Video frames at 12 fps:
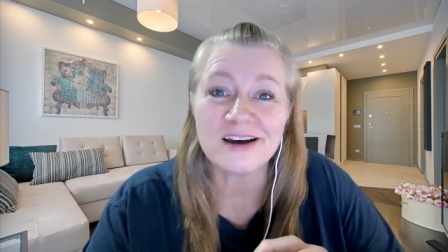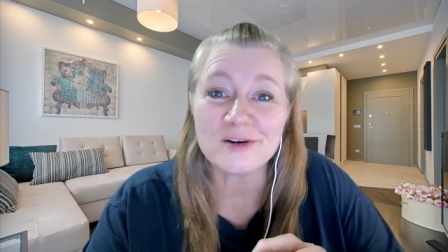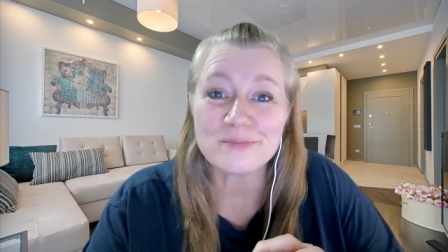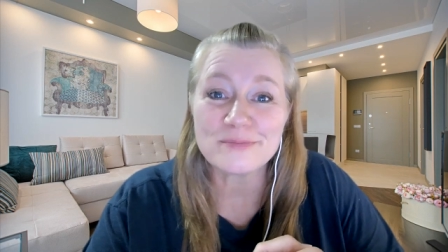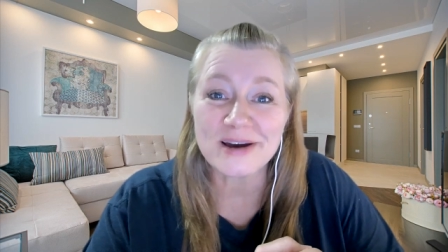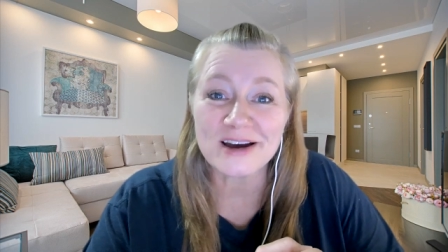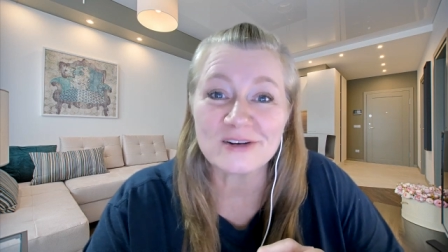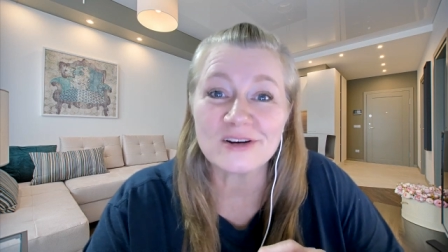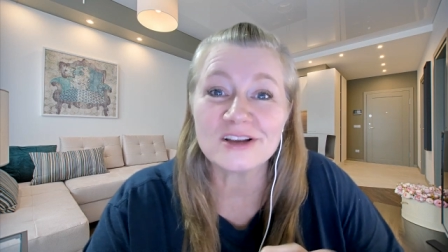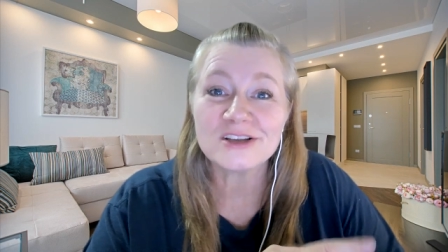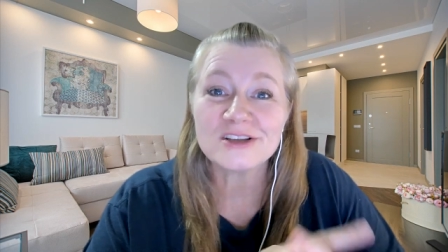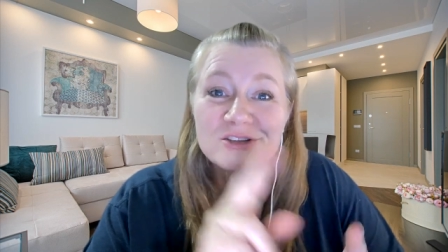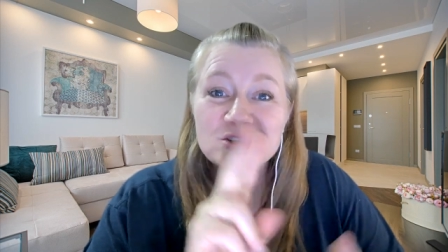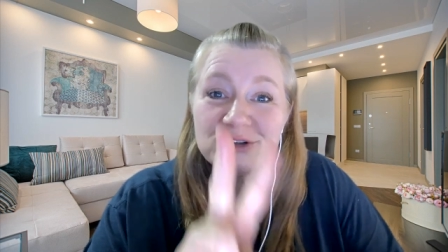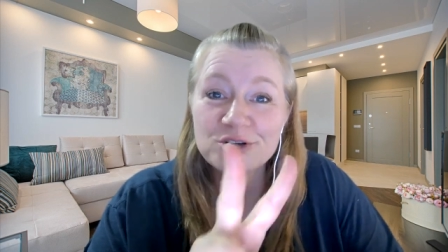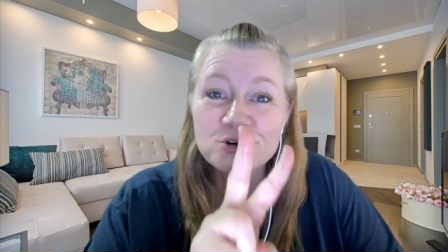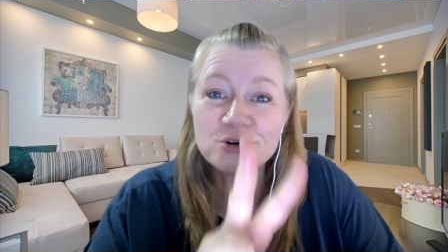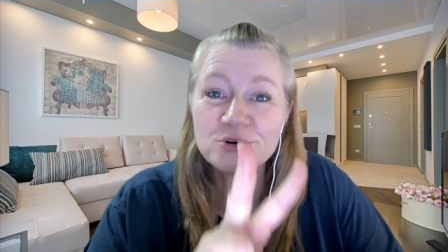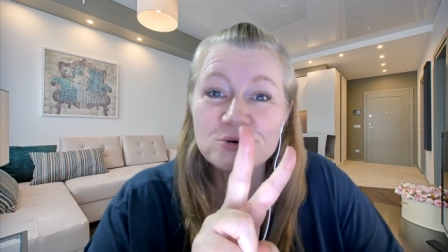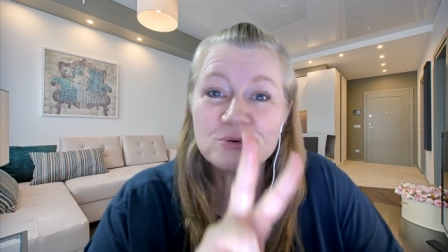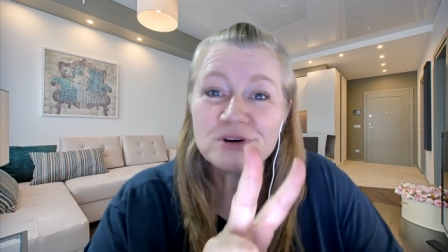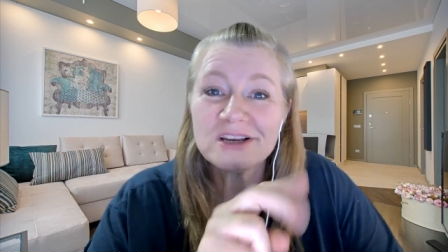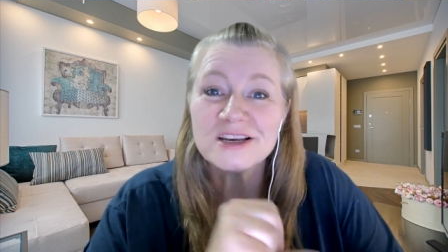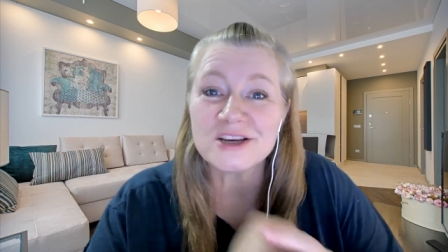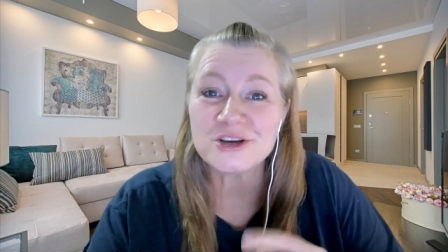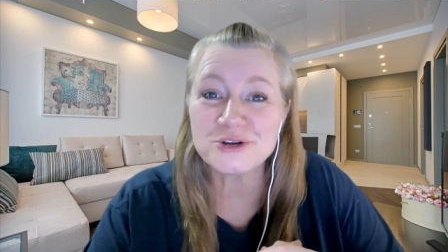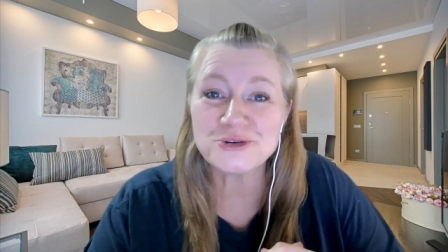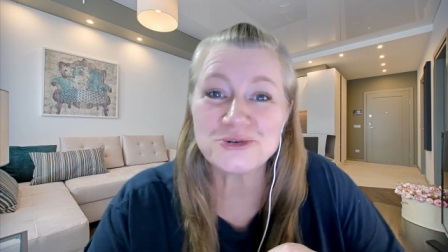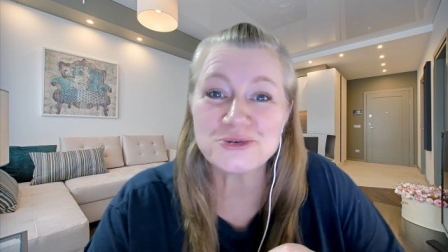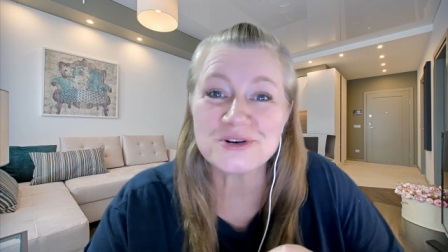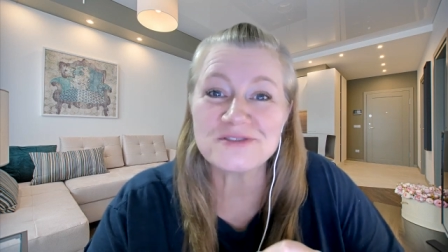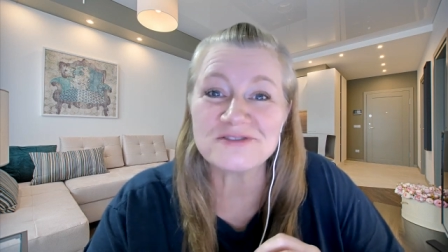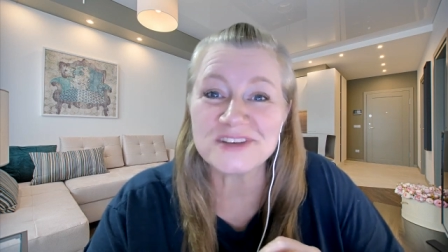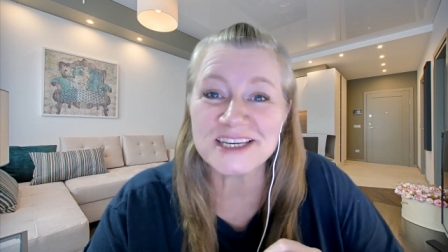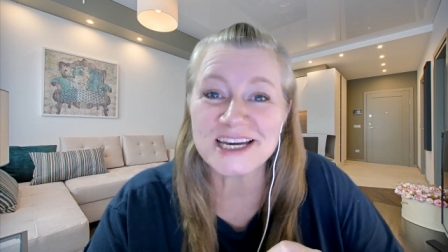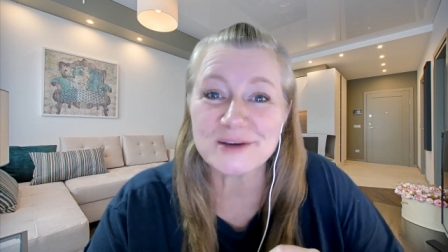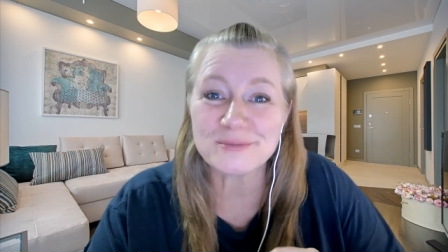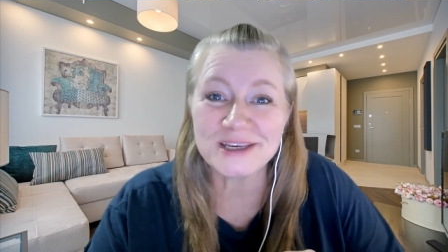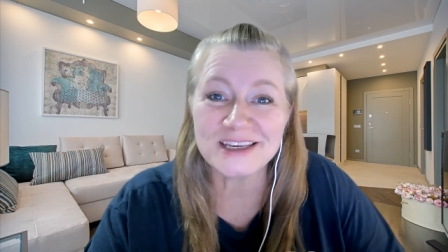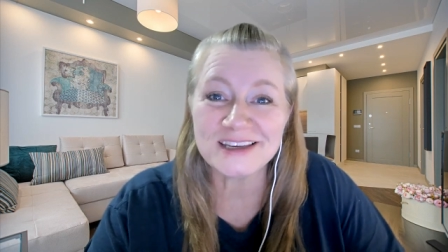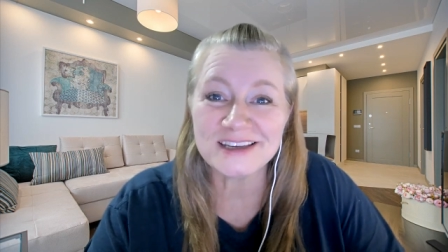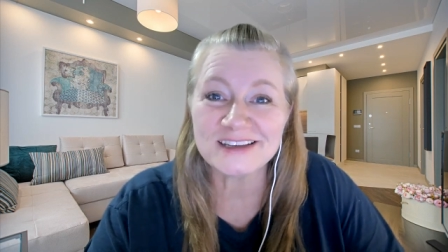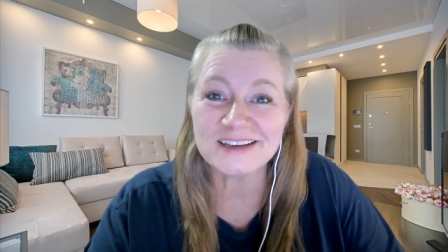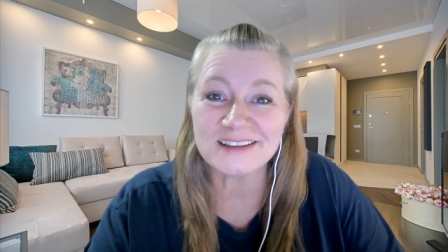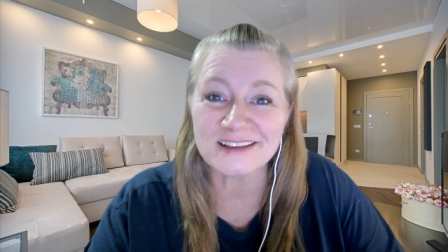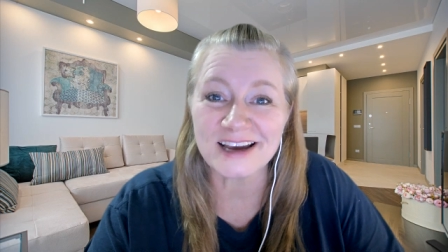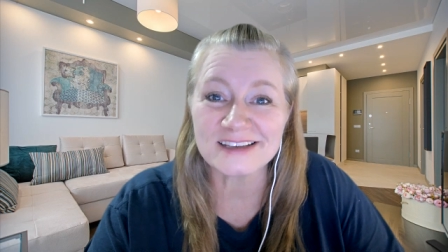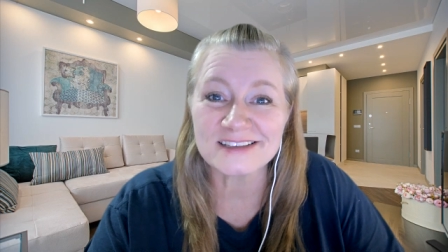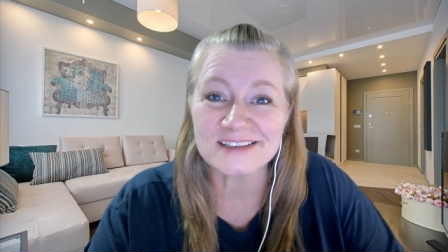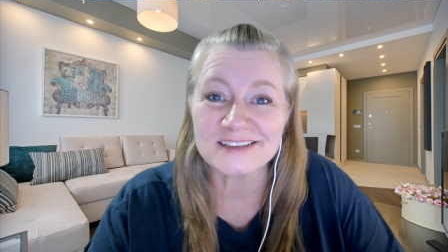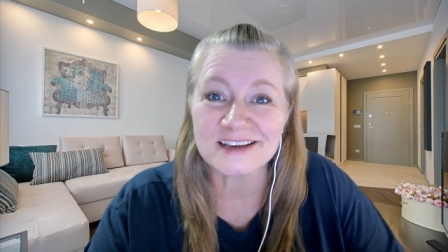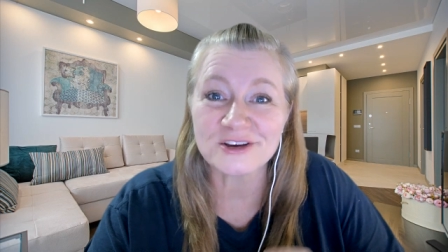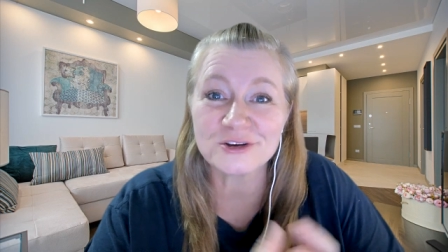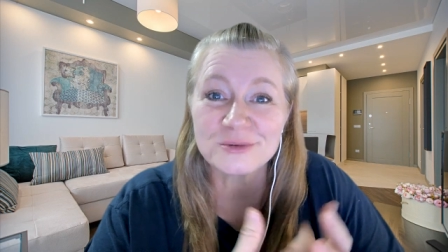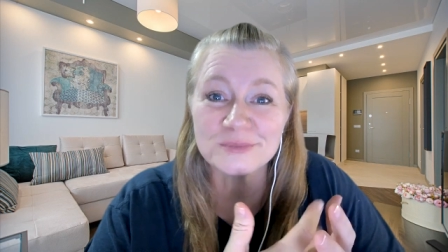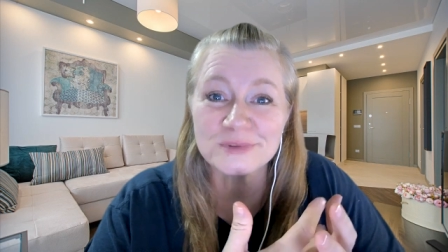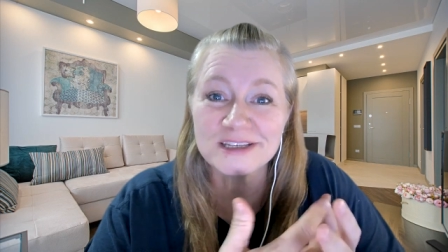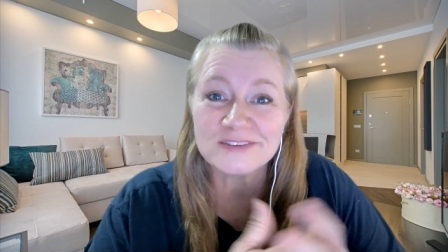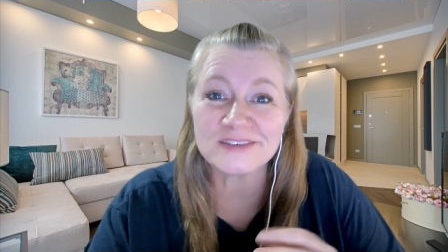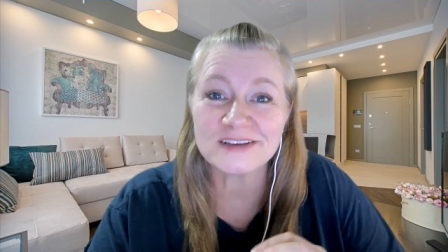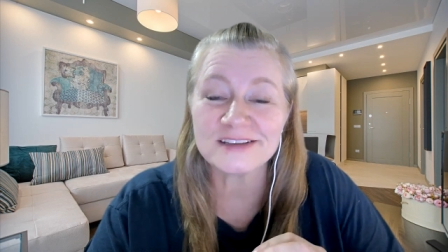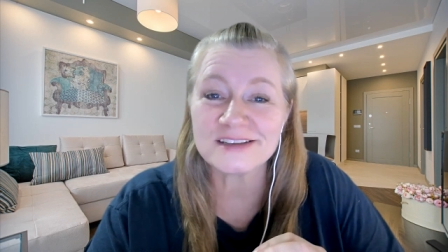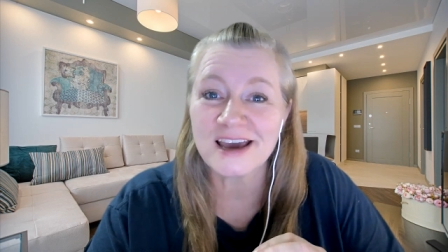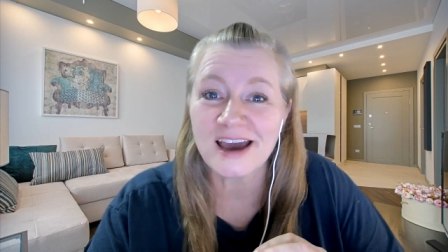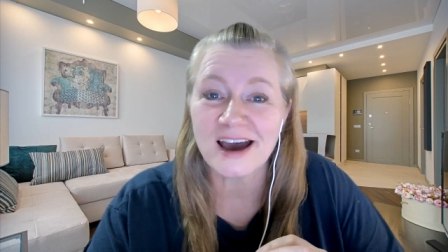about two new VIP kid classes. I couldn't believe it.